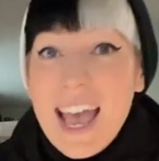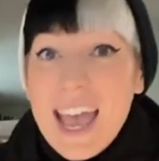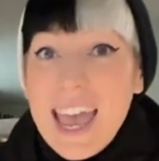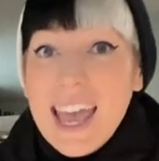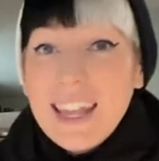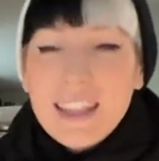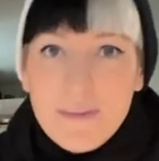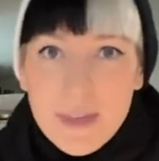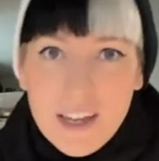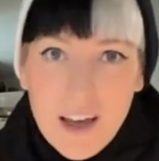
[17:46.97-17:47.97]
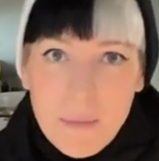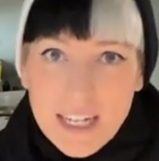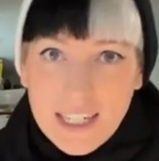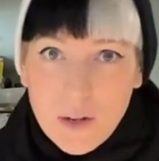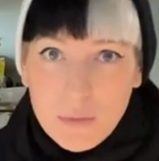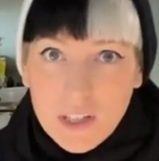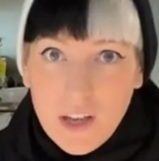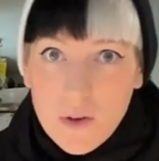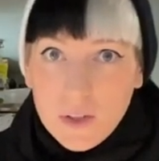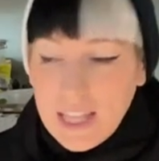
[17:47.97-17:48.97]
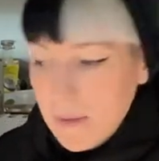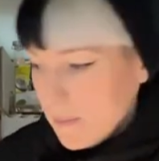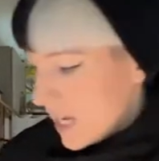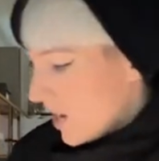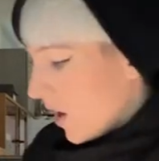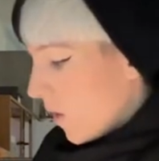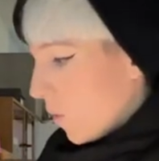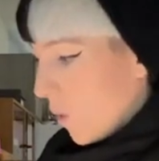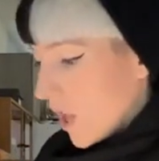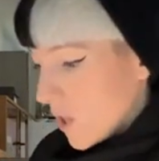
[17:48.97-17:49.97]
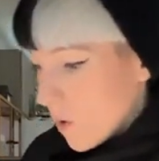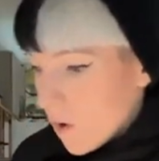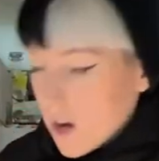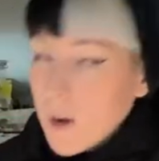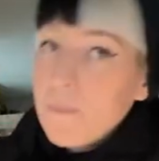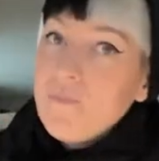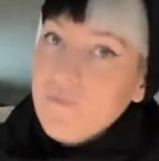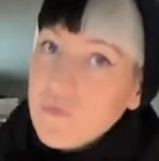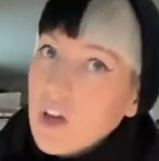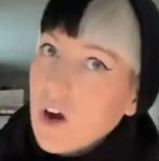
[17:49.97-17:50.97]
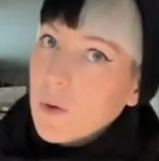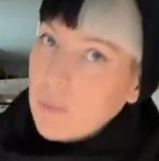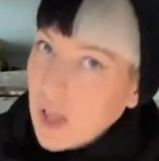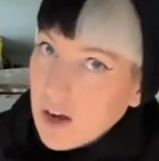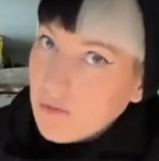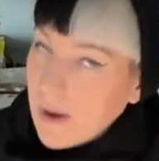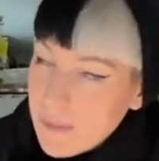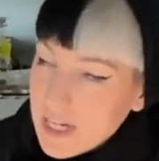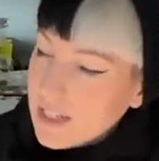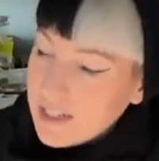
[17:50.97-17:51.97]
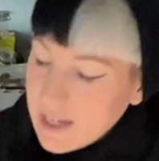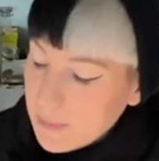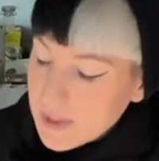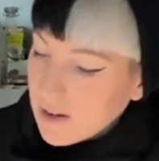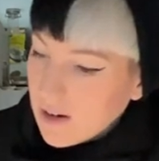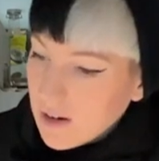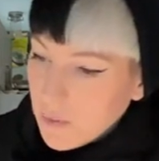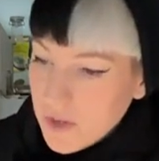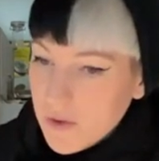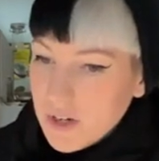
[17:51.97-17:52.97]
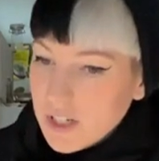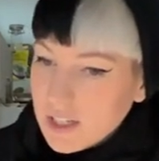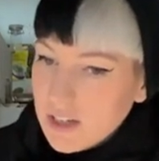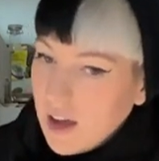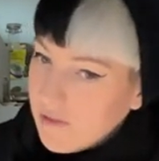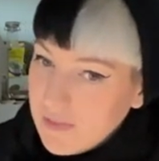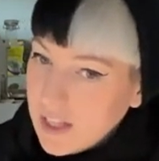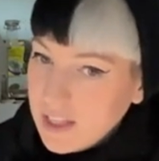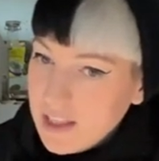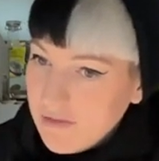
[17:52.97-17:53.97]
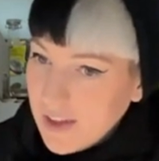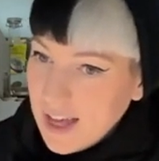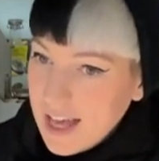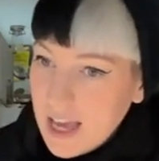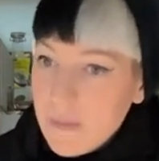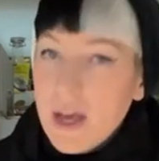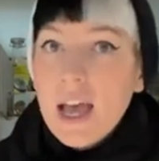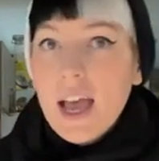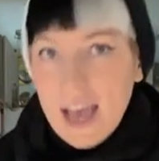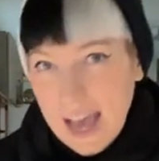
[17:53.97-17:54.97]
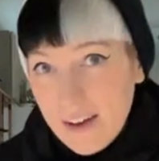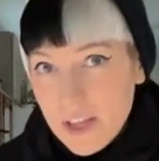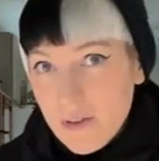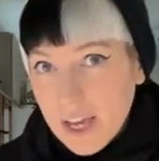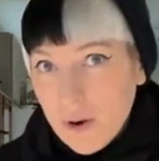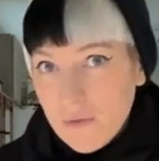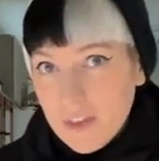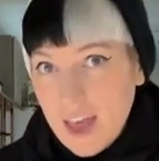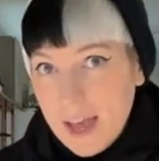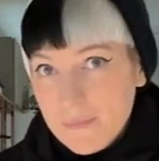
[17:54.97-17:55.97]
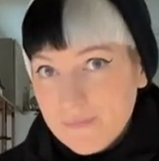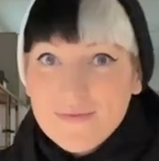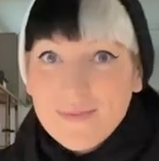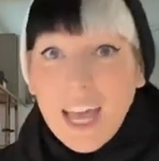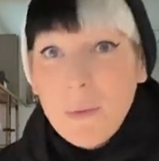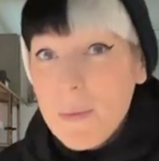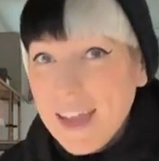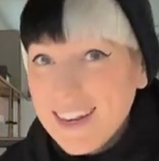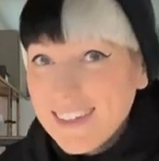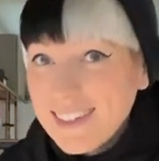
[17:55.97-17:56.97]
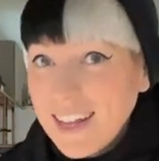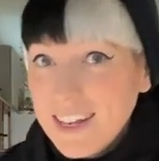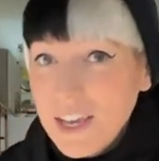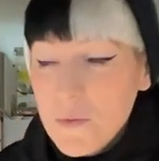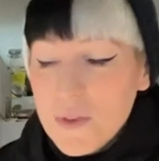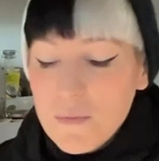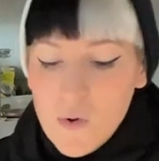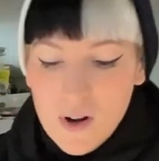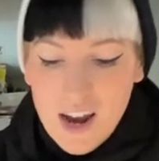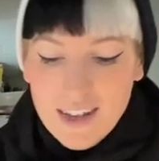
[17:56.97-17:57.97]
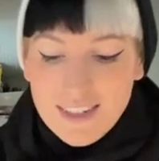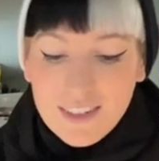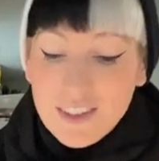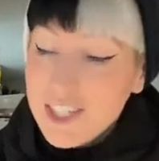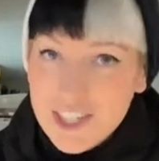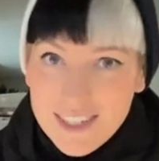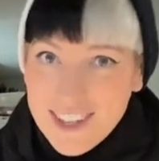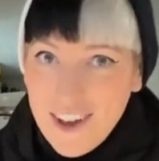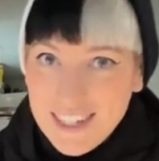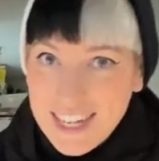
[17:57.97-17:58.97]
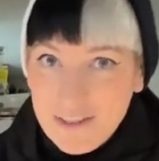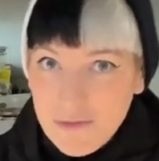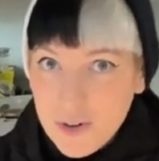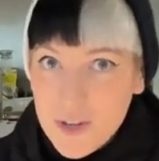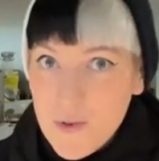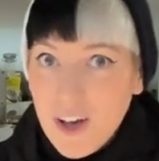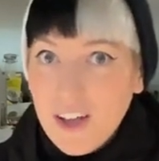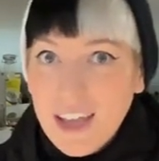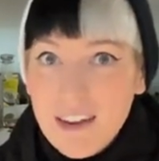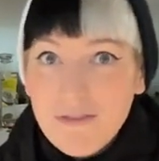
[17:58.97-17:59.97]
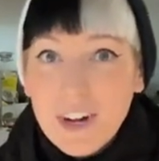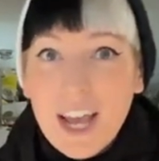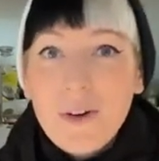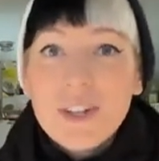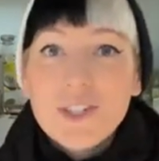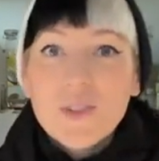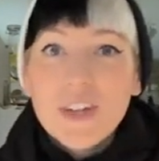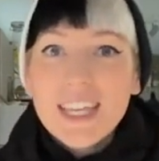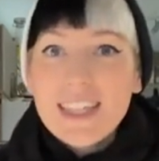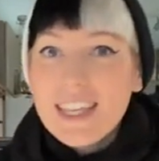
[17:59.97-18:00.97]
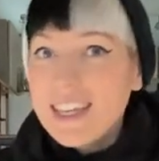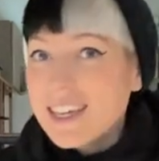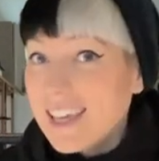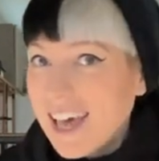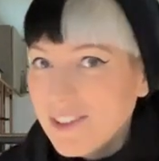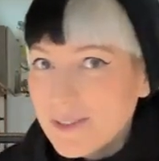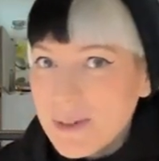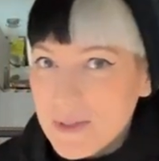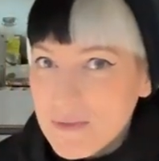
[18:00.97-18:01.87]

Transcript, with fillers: and leave me a comment down below. Let me know what your art block remedy tips are when you are just not feeling the vibe. How do you get over that? I'll be back next Sunday with more delicious content for you all, and for now, enjoy the gallery with